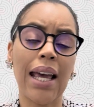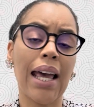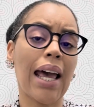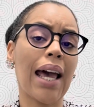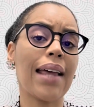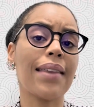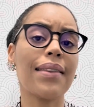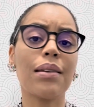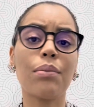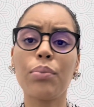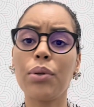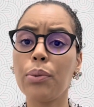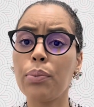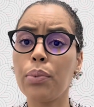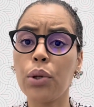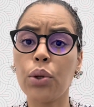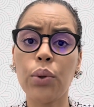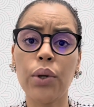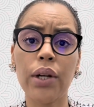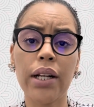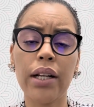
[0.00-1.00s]
And then people
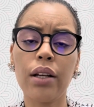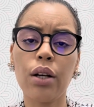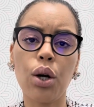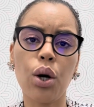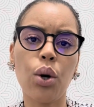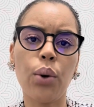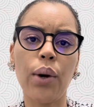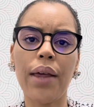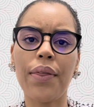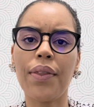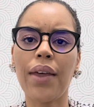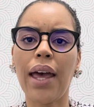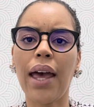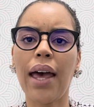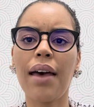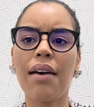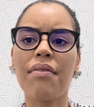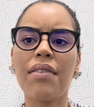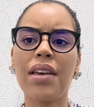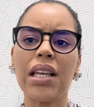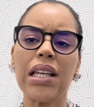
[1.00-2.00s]
quickly go and they
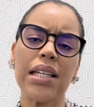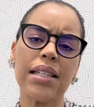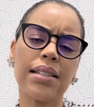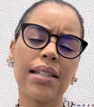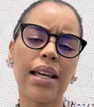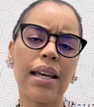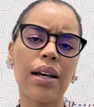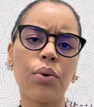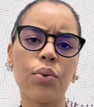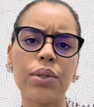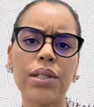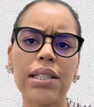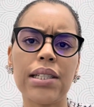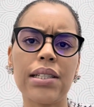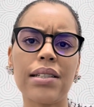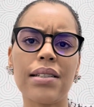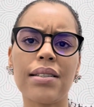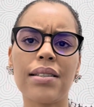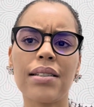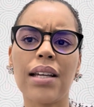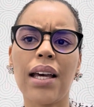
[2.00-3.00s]
have an Easy
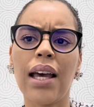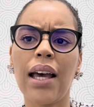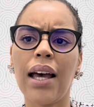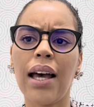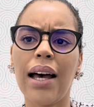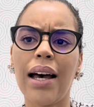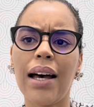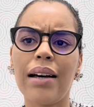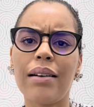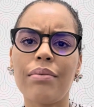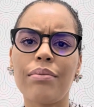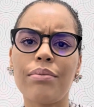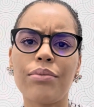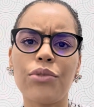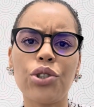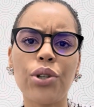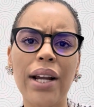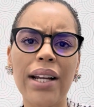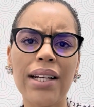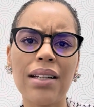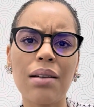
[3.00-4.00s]
Equities
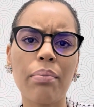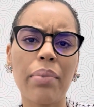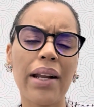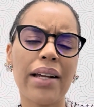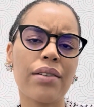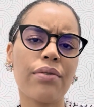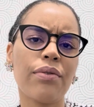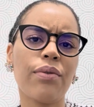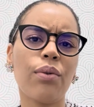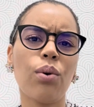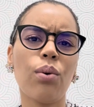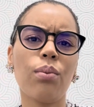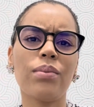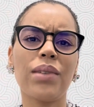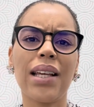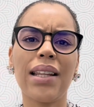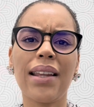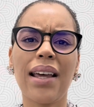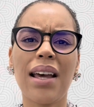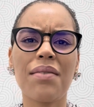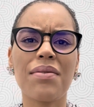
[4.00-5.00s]
trading platform, then
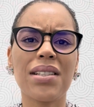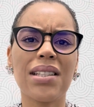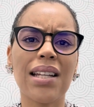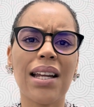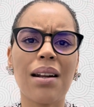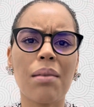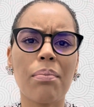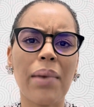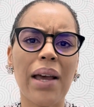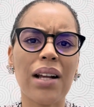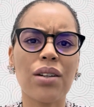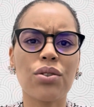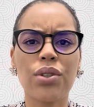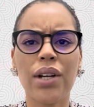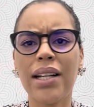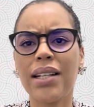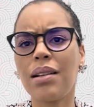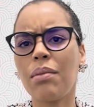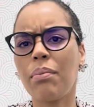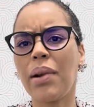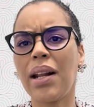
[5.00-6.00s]
they have a Standard Bank
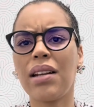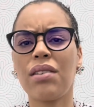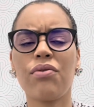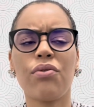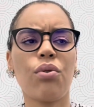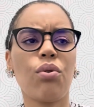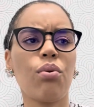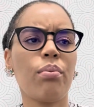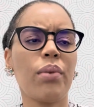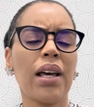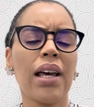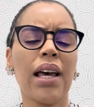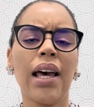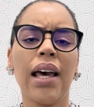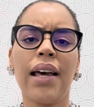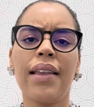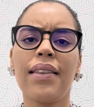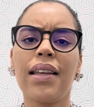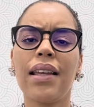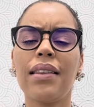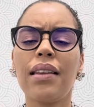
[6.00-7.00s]
trading platform,
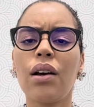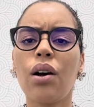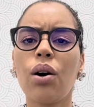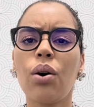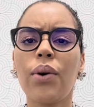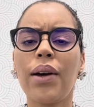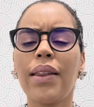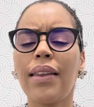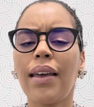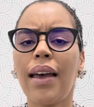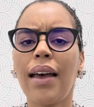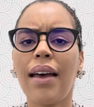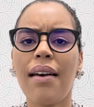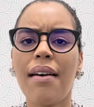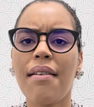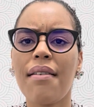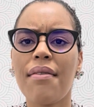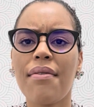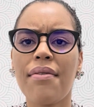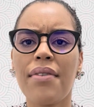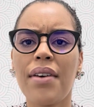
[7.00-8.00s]
then they go and they
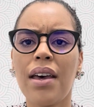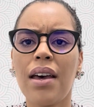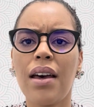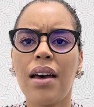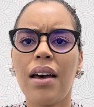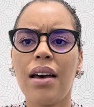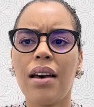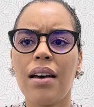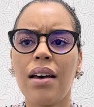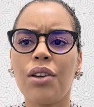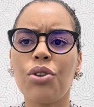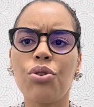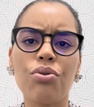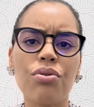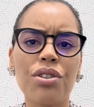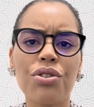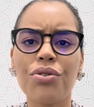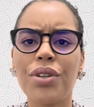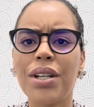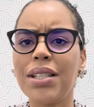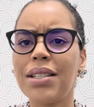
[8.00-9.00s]
have a unit
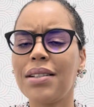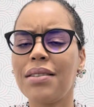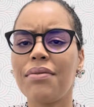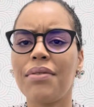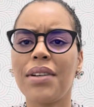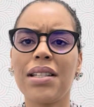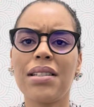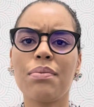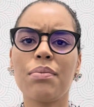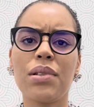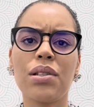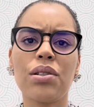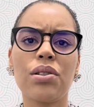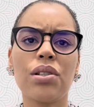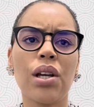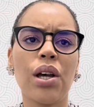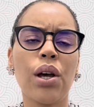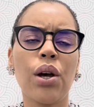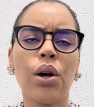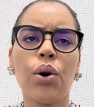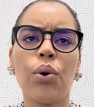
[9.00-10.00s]
trust investment
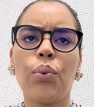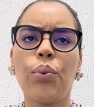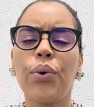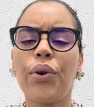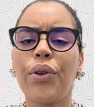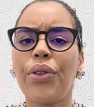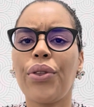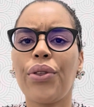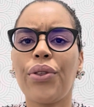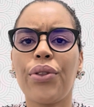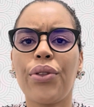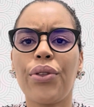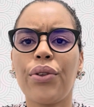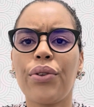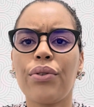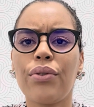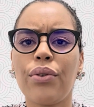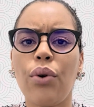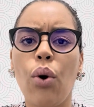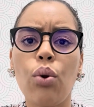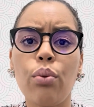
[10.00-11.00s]
with
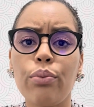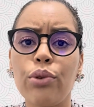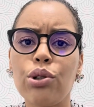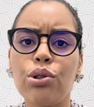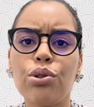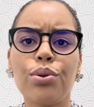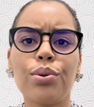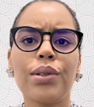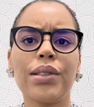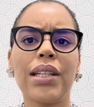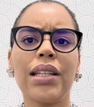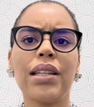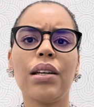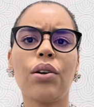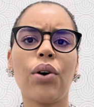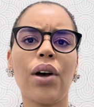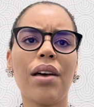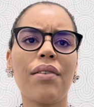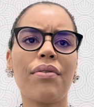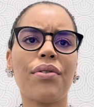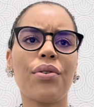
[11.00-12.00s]
Old Mutual, then they go
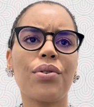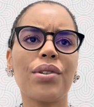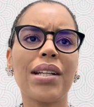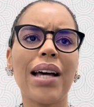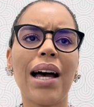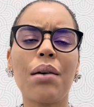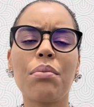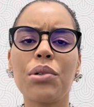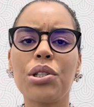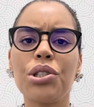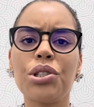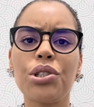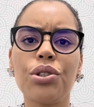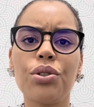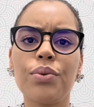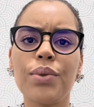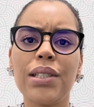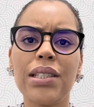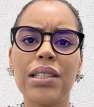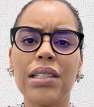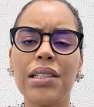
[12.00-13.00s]
have a retirement
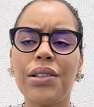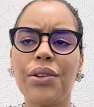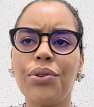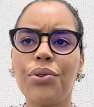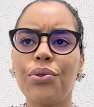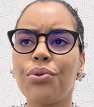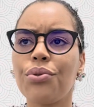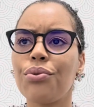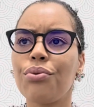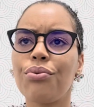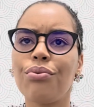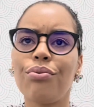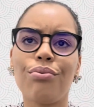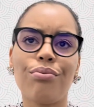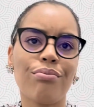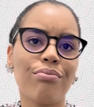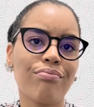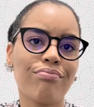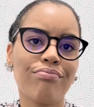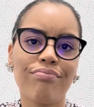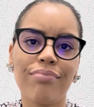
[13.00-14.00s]
annuity through
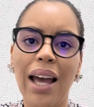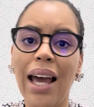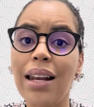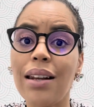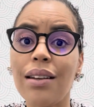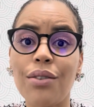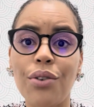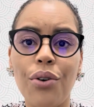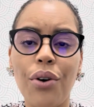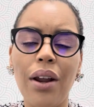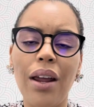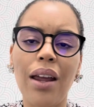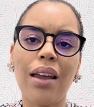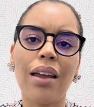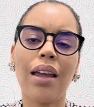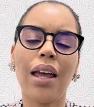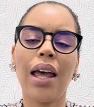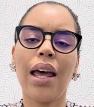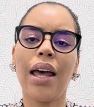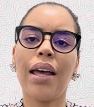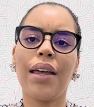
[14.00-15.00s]
Allan Gray,
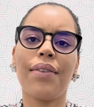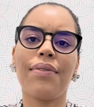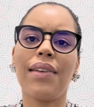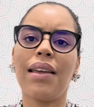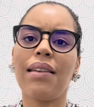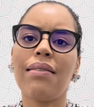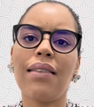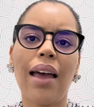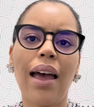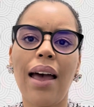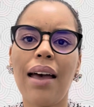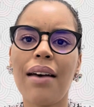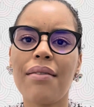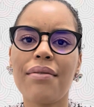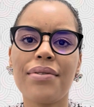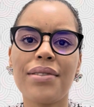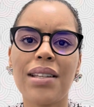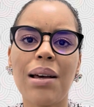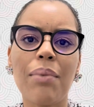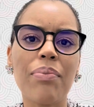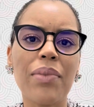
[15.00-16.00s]
then they have
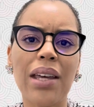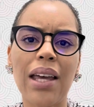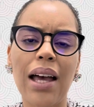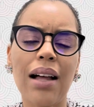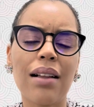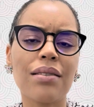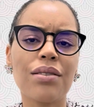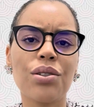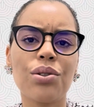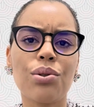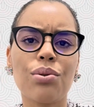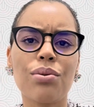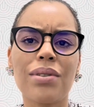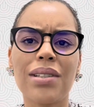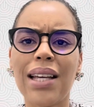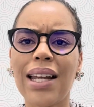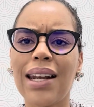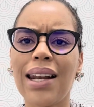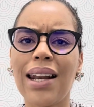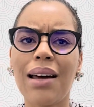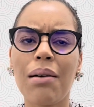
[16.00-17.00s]
something else through
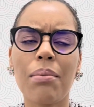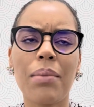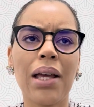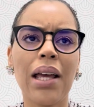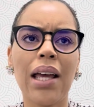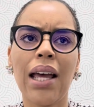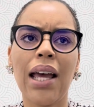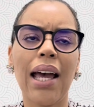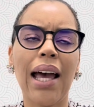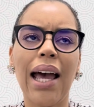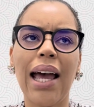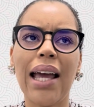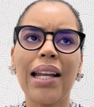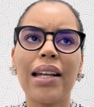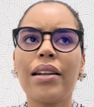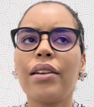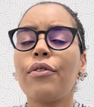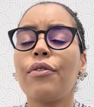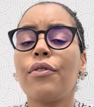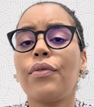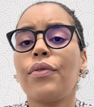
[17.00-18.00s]
Sanlam. And
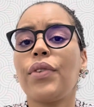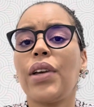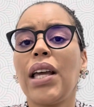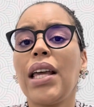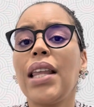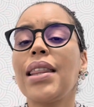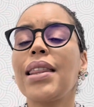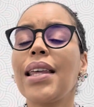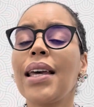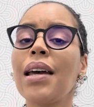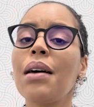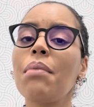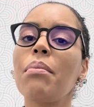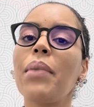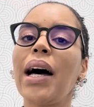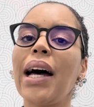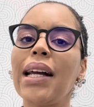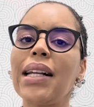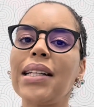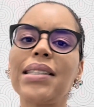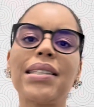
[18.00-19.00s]
in their
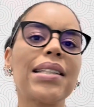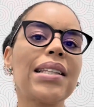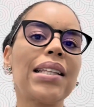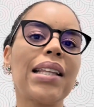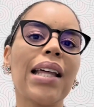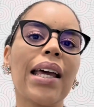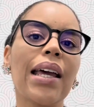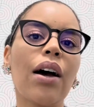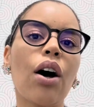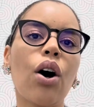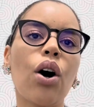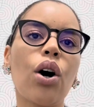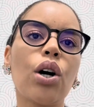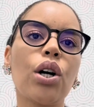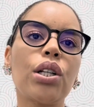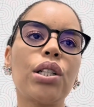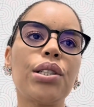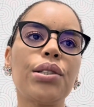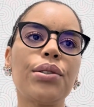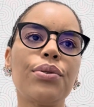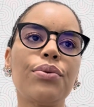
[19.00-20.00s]
mind, they are
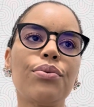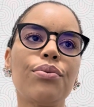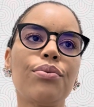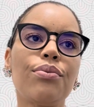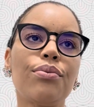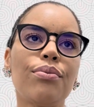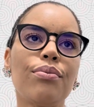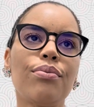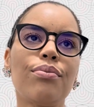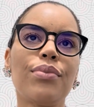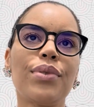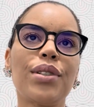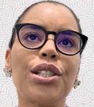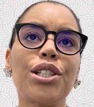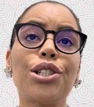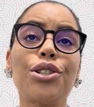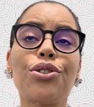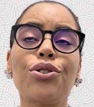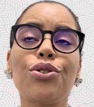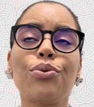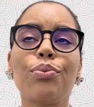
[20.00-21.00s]

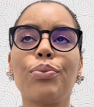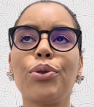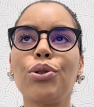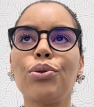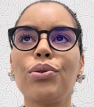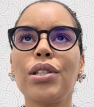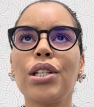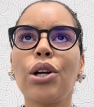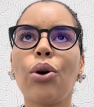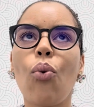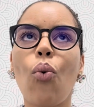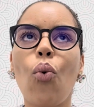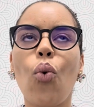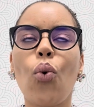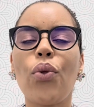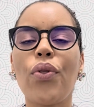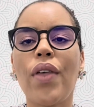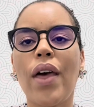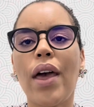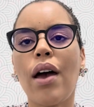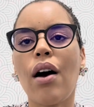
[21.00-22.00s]
distributing or
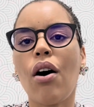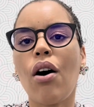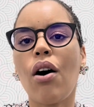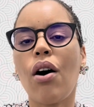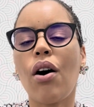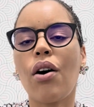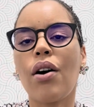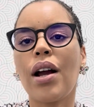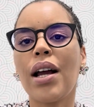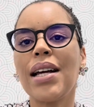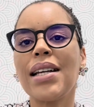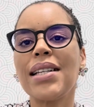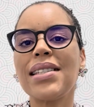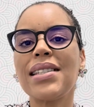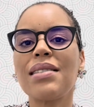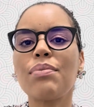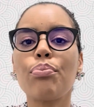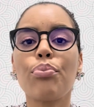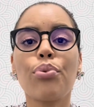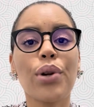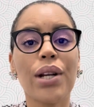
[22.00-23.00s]
they are
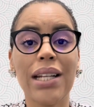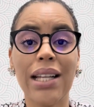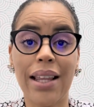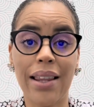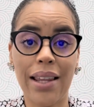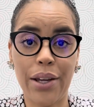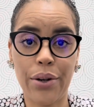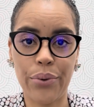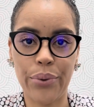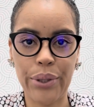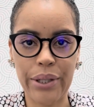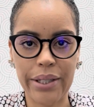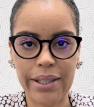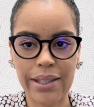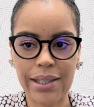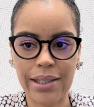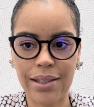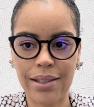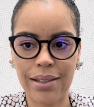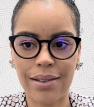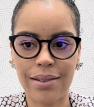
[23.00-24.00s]
spreading their risk,
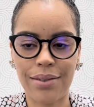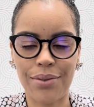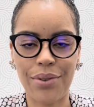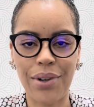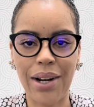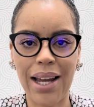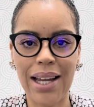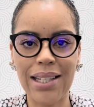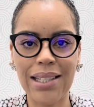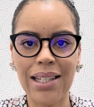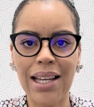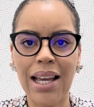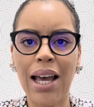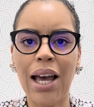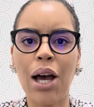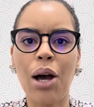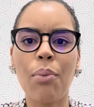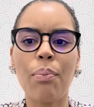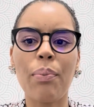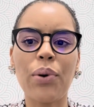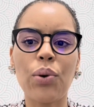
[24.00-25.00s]
right?
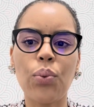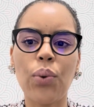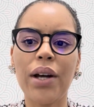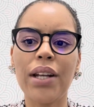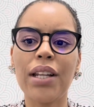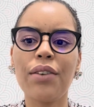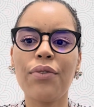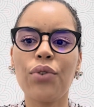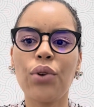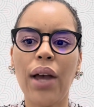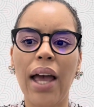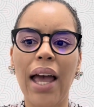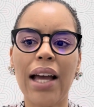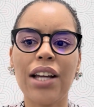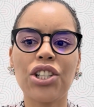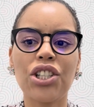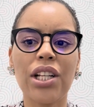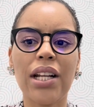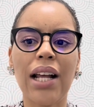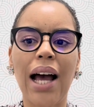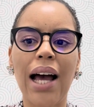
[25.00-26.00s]
But what if you
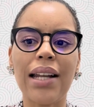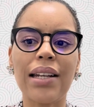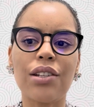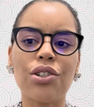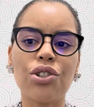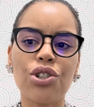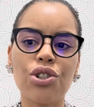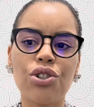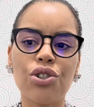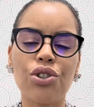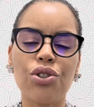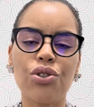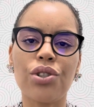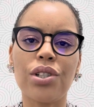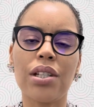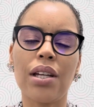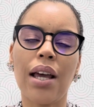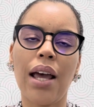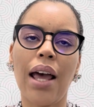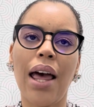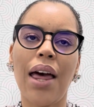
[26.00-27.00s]
actually understood
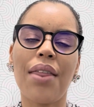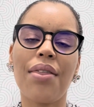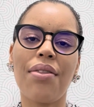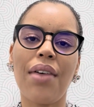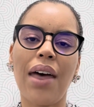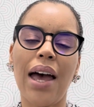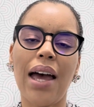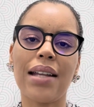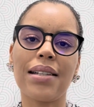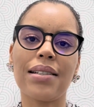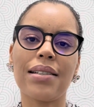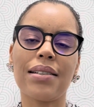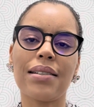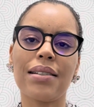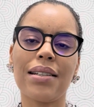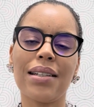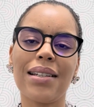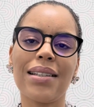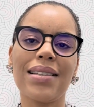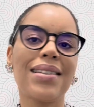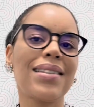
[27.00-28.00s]
that
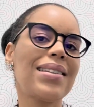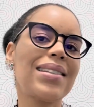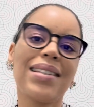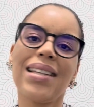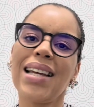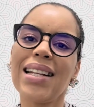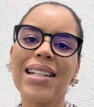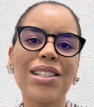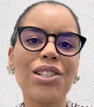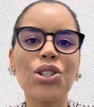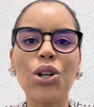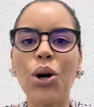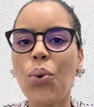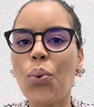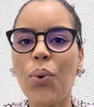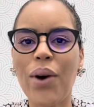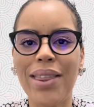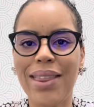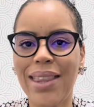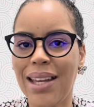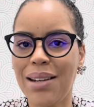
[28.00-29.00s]
it's not
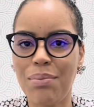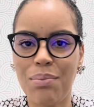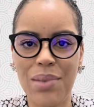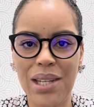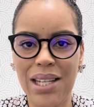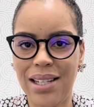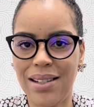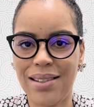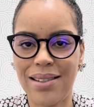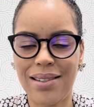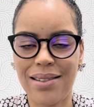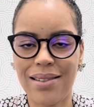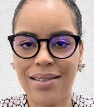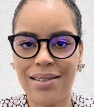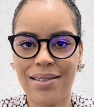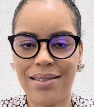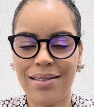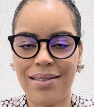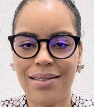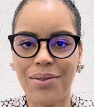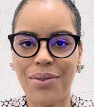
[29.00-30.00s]
what that means,
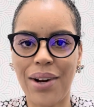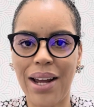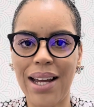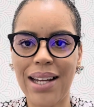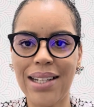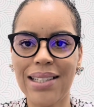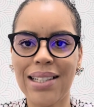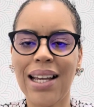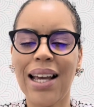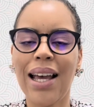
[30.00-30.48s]
right?